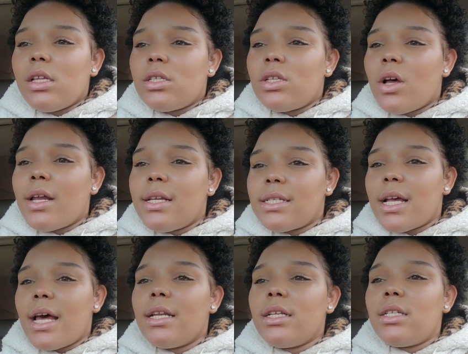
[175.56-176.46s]
So I
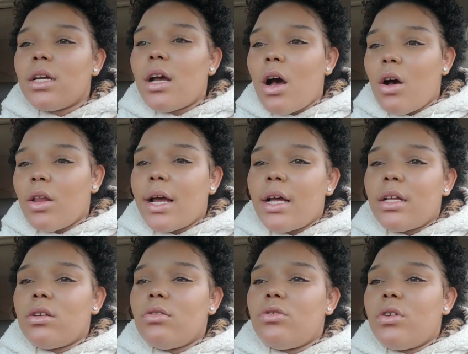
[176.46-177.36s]
decided to call like I
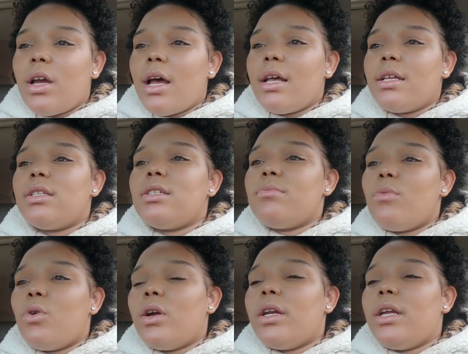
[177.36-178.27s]
told you guys this
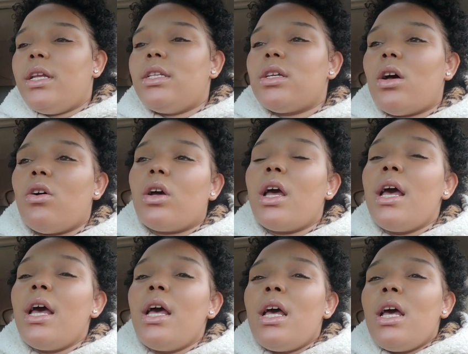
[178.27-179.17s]
morning, talk
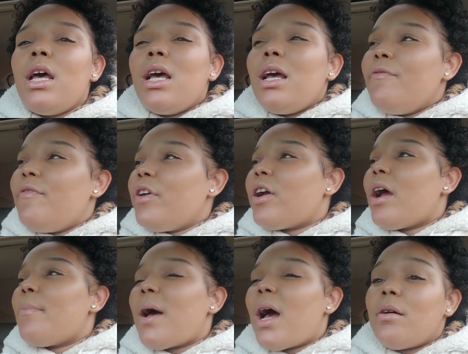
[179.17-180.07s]
figure
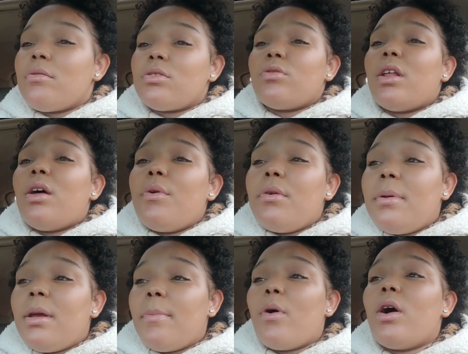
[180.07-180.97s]
out my options whether I want to
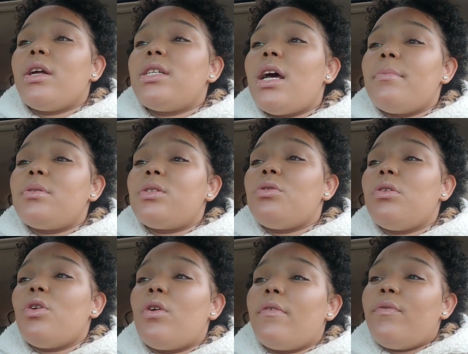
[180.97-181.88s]
be a part-time
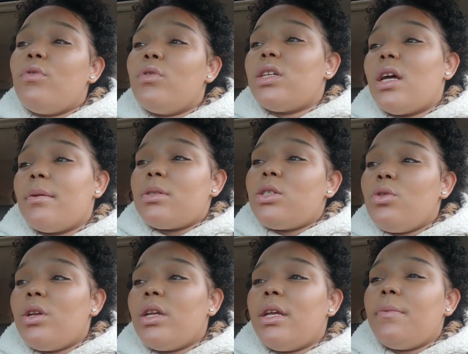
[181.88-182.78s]
student or a full-time
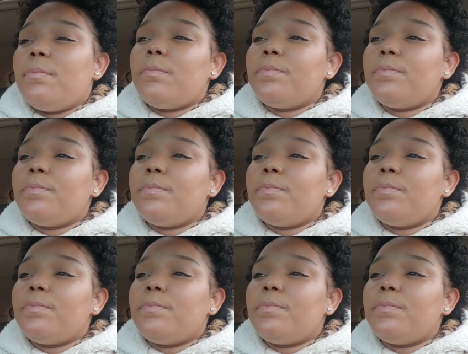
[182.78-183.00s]
student.